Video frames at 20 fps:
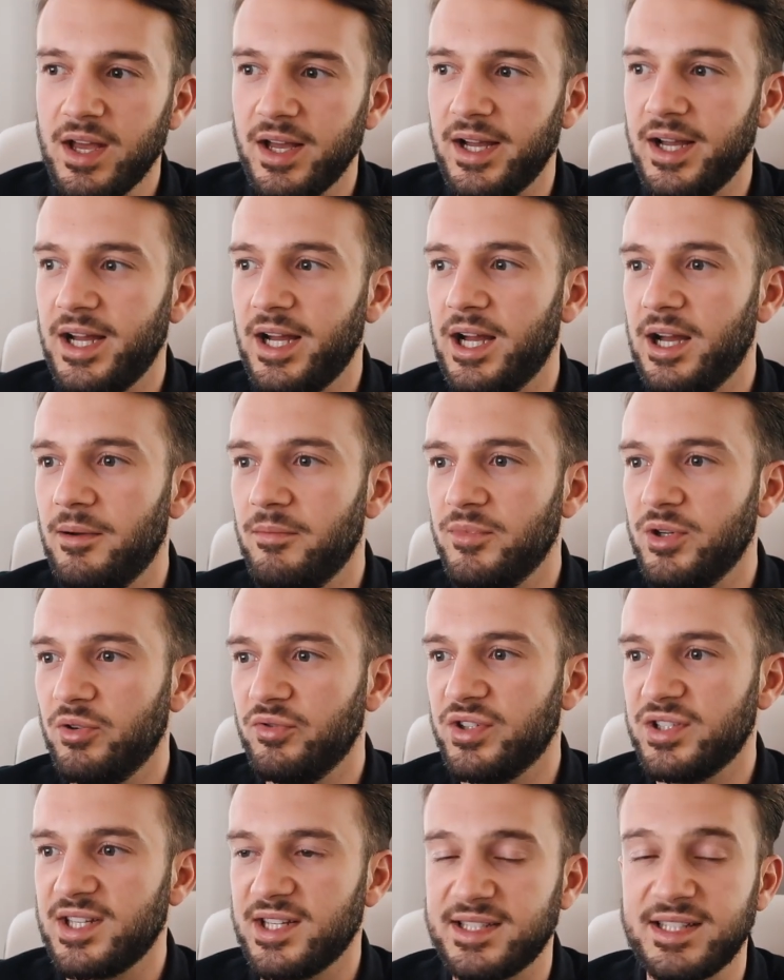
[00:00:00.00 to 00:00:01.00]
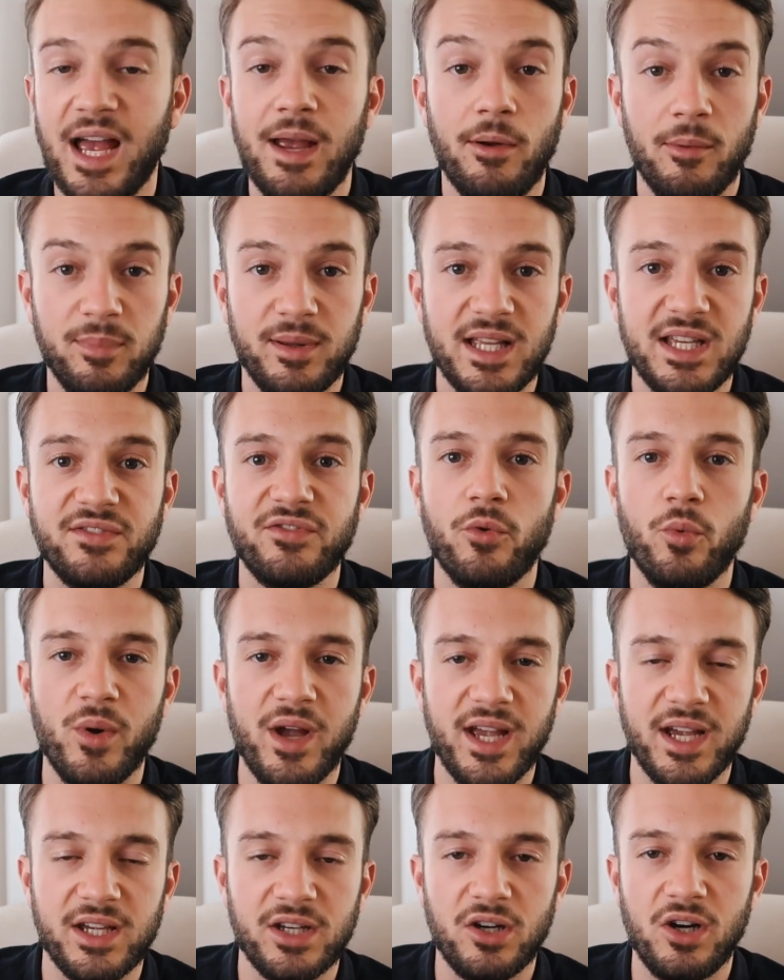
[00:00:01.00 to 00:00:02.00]
You know, there's a time and place for
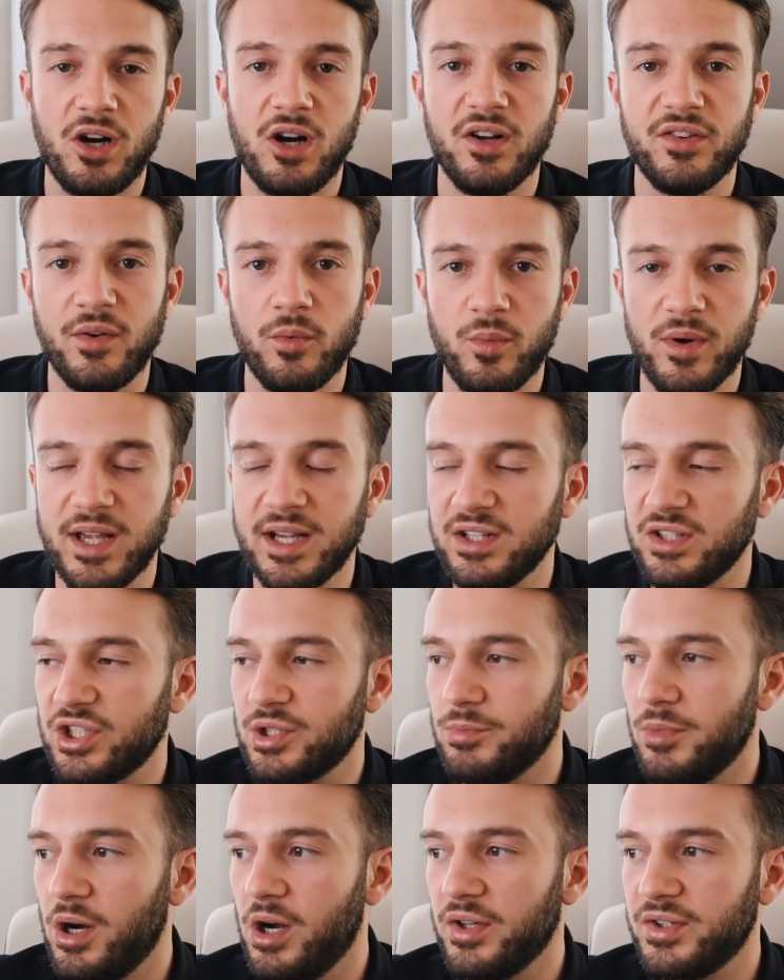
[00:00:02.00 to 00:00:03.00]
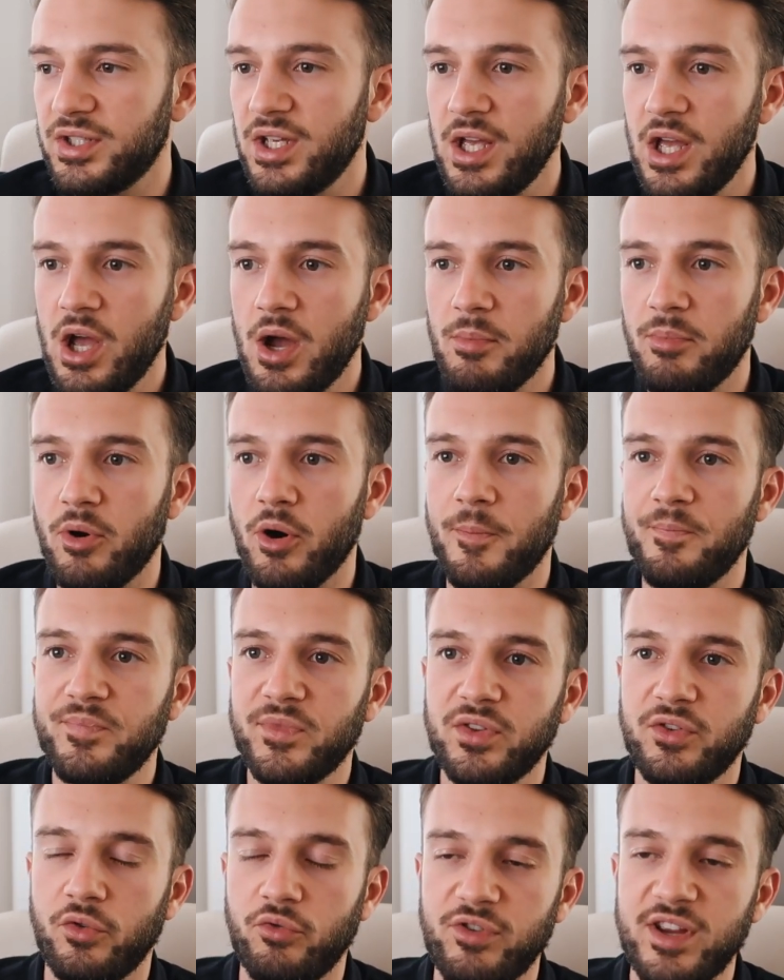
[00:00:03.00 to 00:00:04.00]
working hard and working smart. But
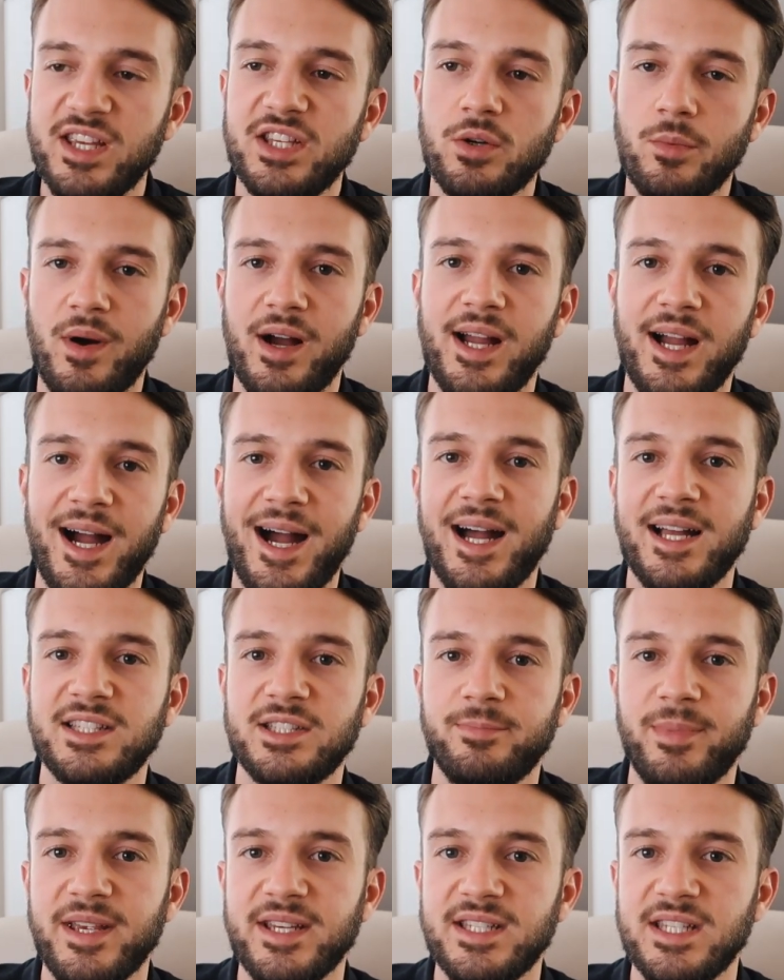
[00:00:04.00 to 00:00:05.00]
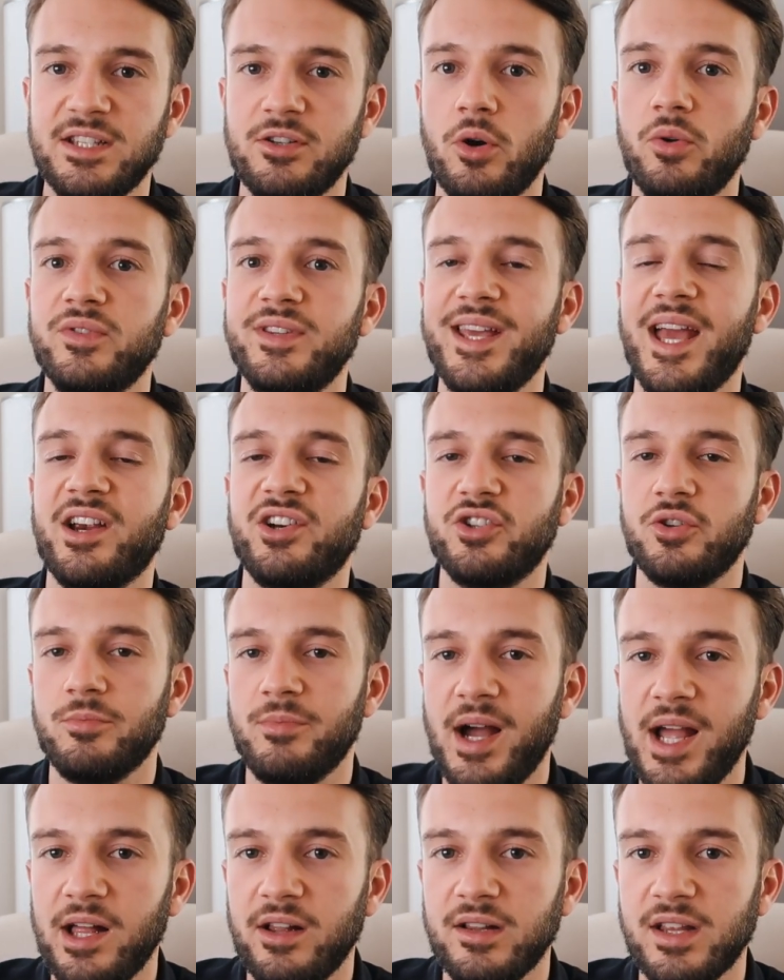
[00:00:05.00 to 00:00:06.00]
the reason why I had to basically go the extra
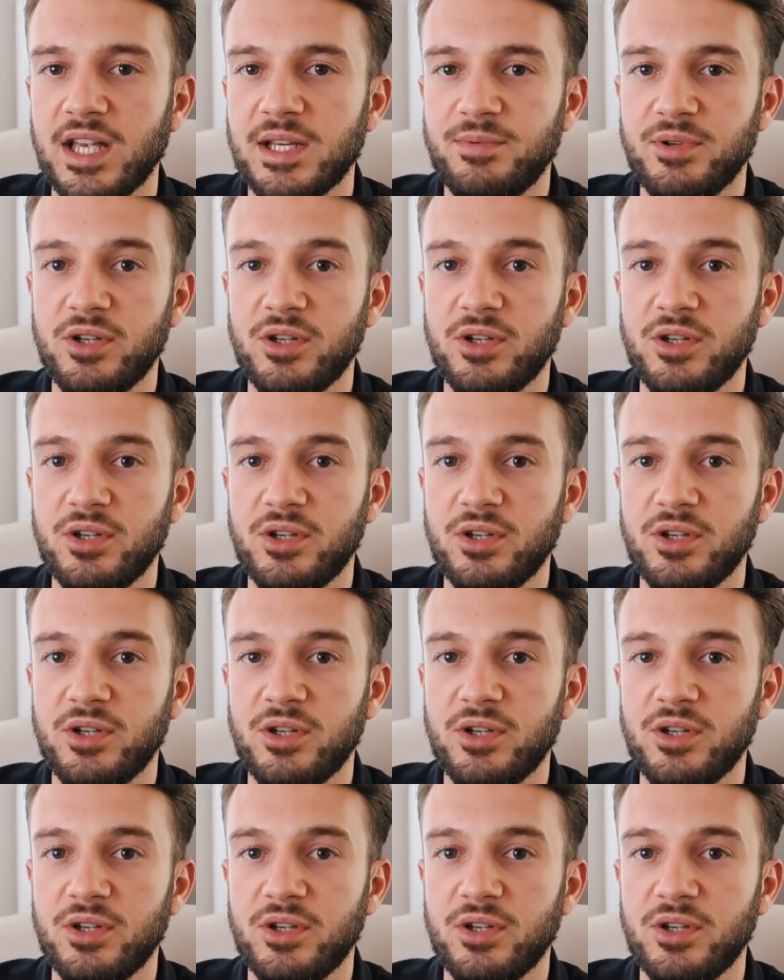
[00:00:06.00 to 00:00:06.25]
mile is